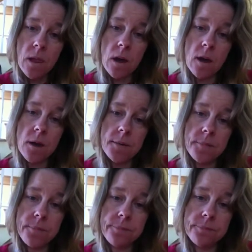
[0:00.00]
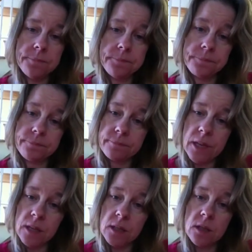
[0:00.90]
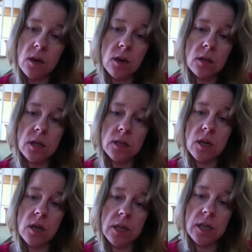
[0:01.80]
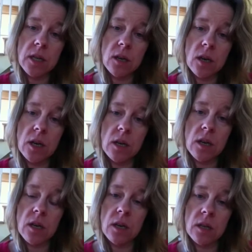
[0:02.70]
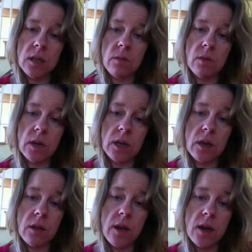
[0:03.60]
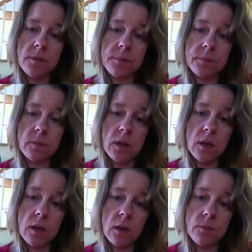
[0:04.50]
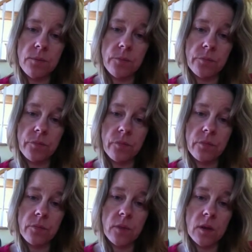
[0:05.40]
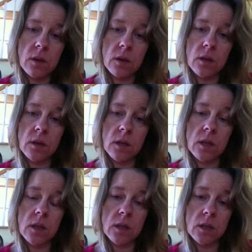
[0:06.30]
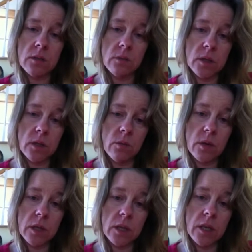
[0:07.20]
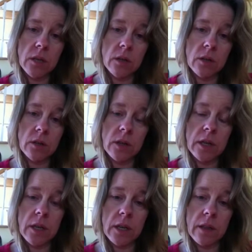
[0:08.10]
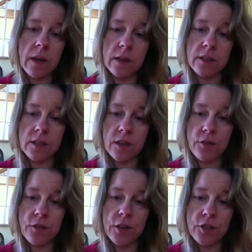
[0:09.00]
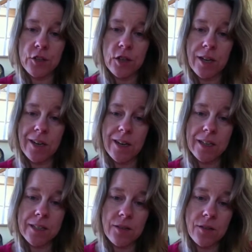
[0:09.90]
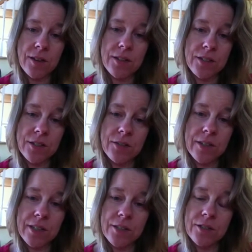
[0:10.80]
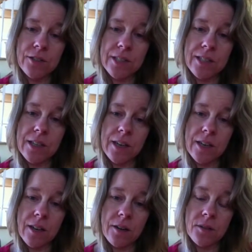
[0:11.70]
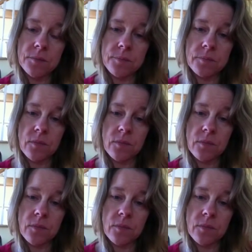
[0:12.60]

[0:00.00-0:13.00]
that's hard to hear. I didn't want to hear that, and I didn't really want to hear any of that stuff yesterday. I guess I wanted to go in and her to say, you know,